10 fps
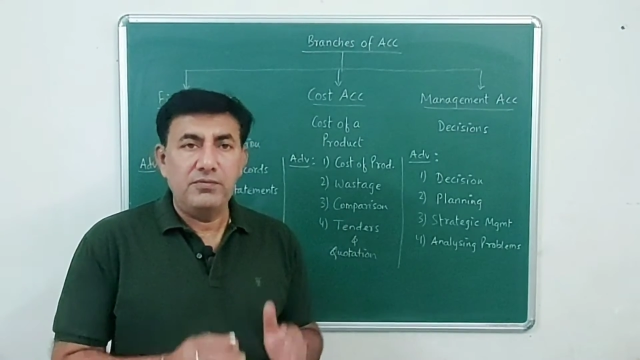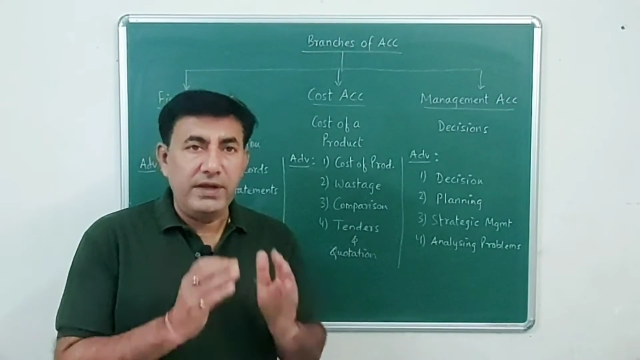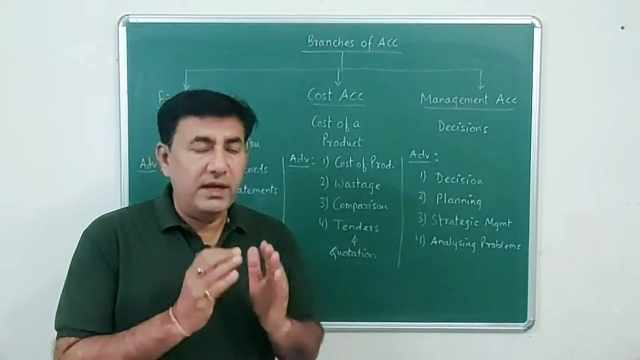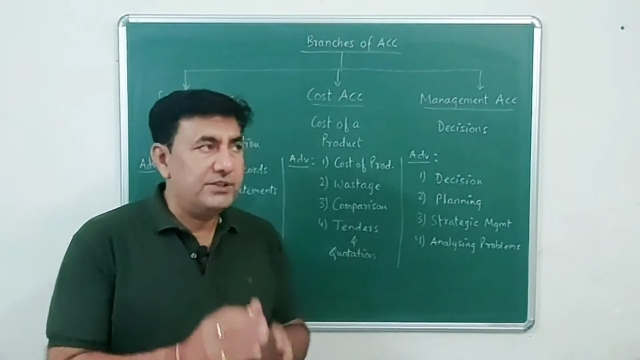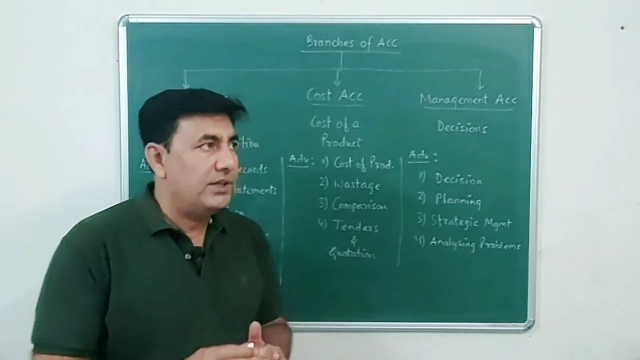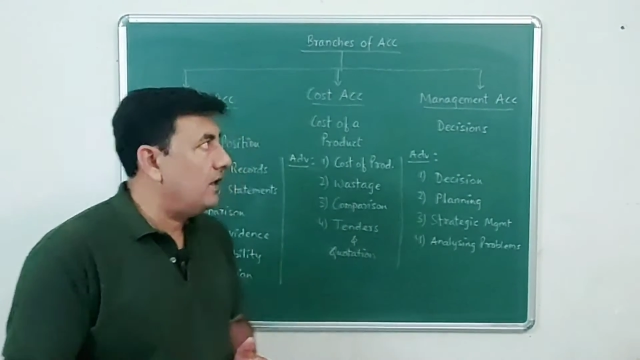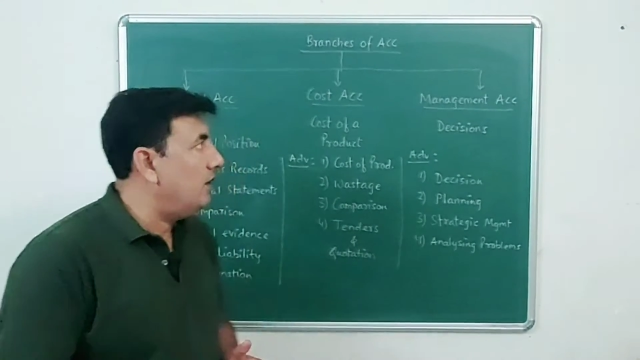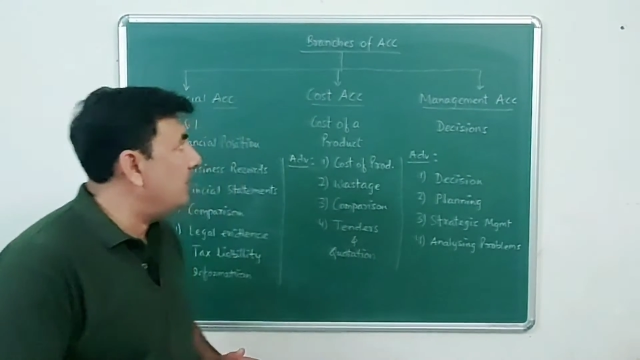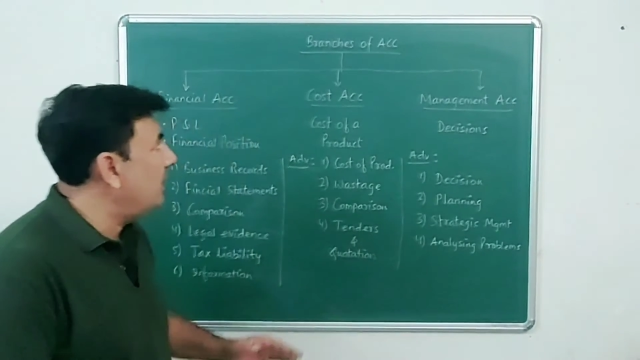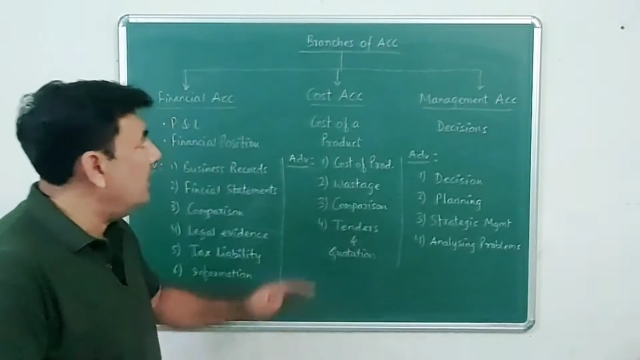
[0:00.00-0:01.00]
financial
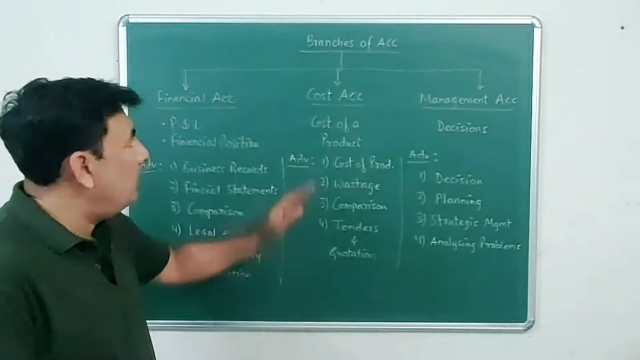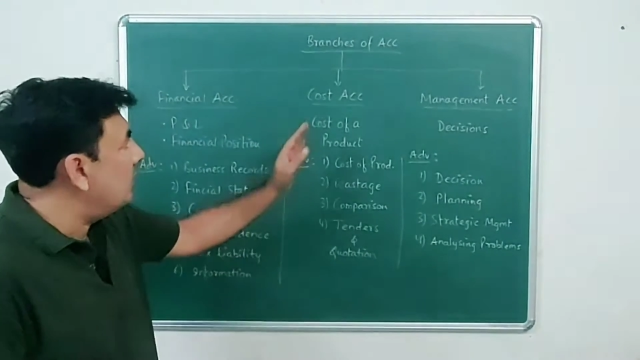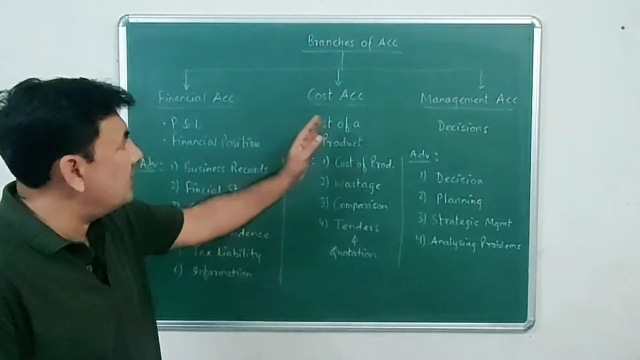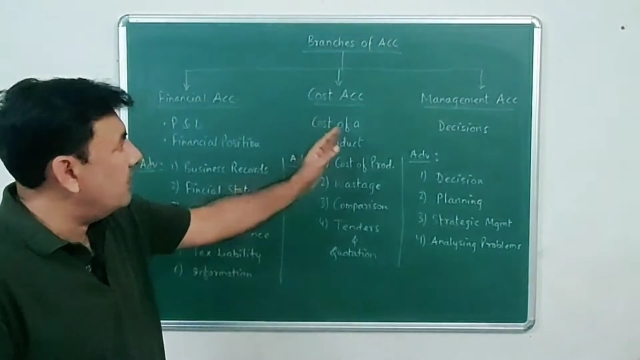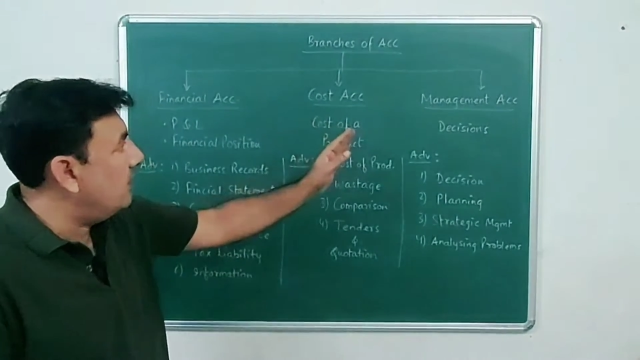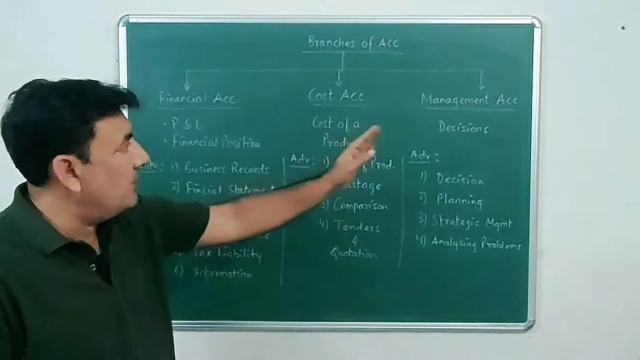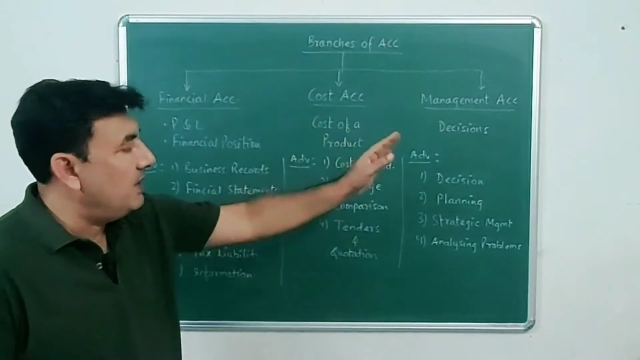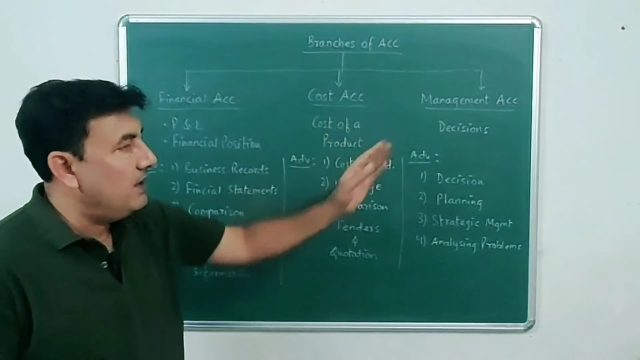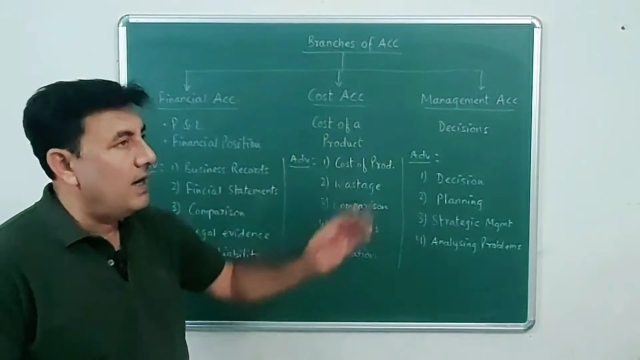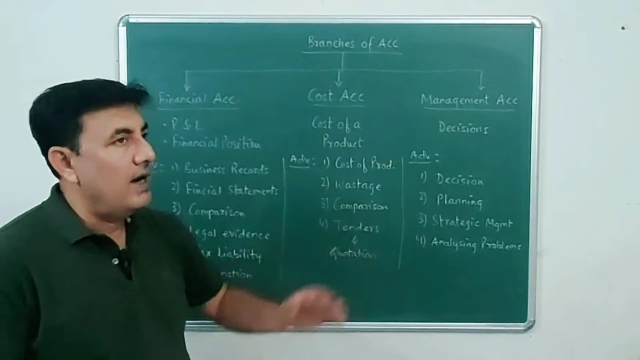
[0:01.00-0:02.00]
accounting, cost
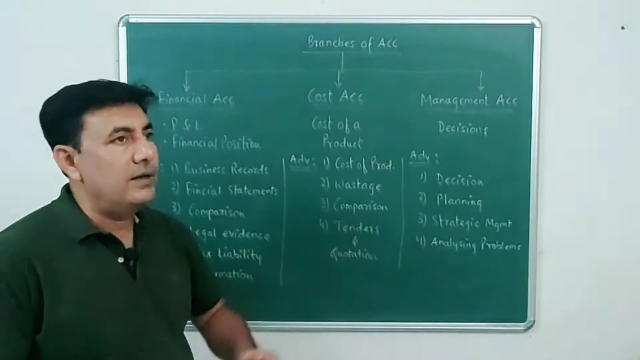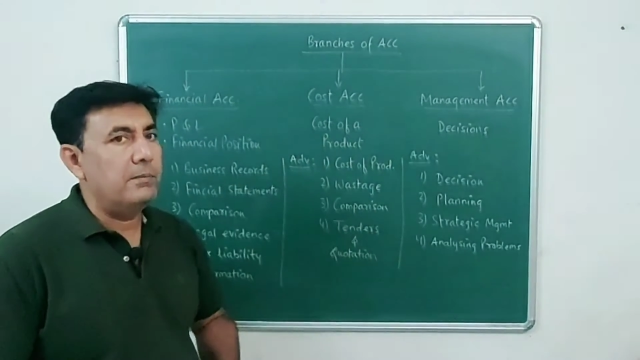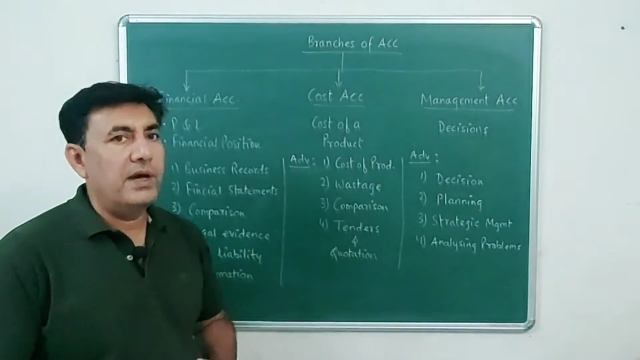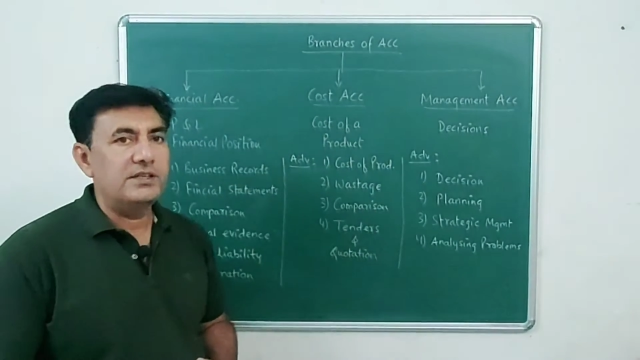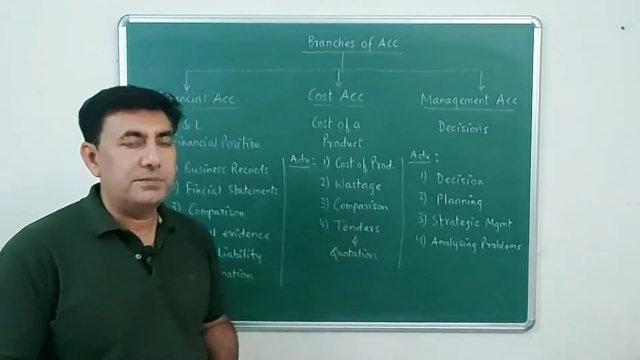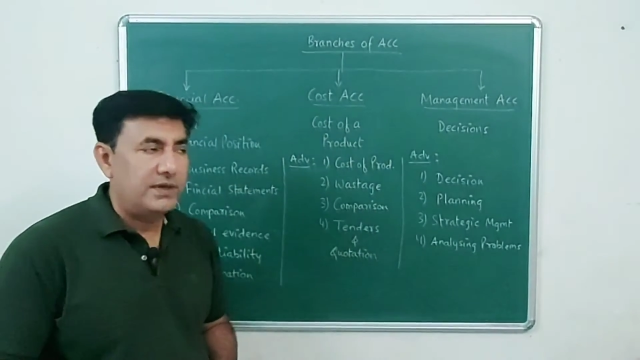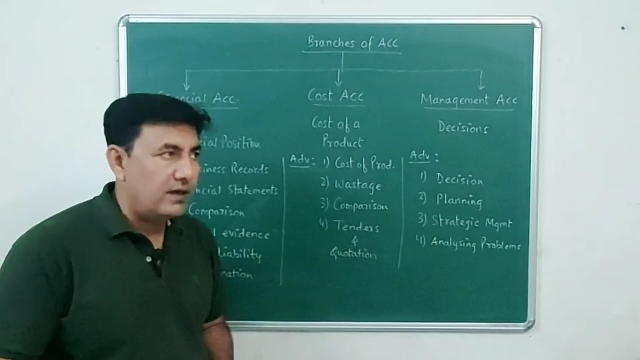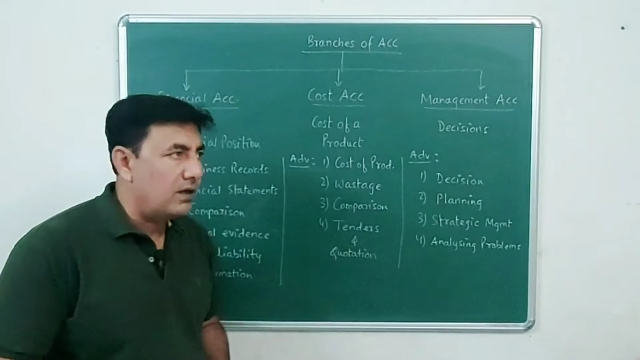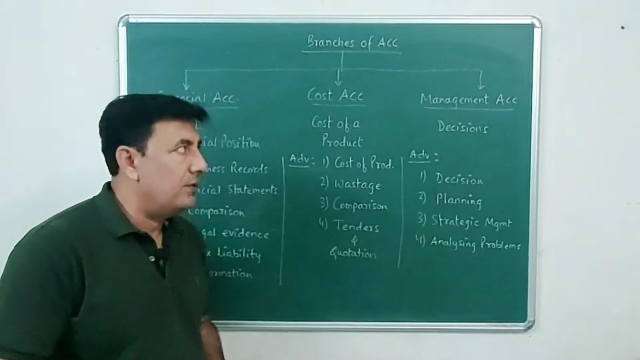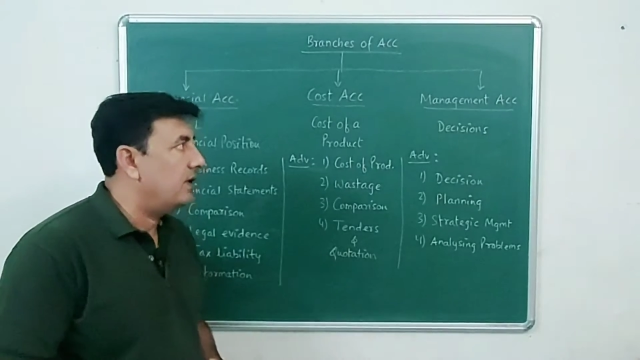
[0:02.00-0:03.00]
accounting and management
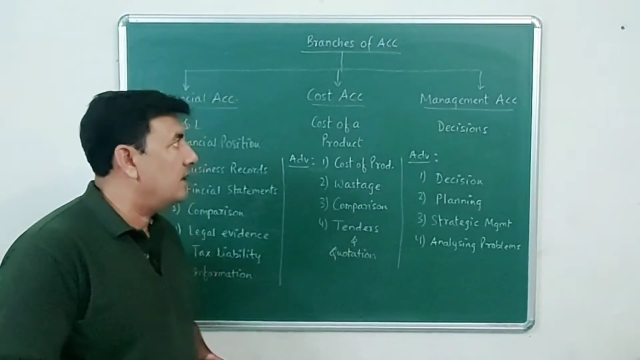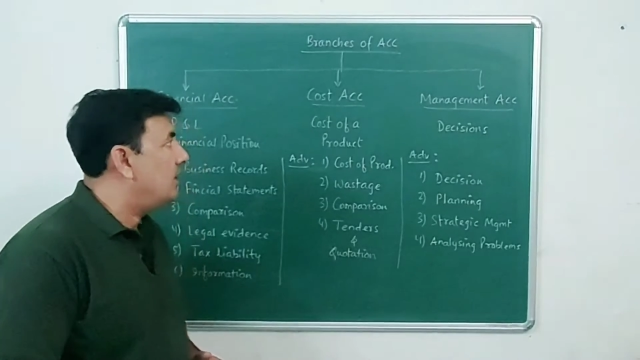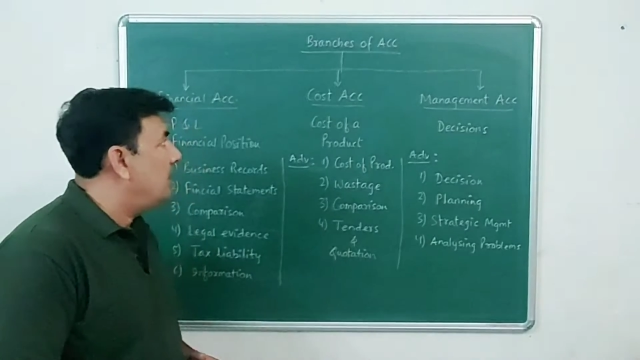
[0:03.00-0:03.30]
accounting.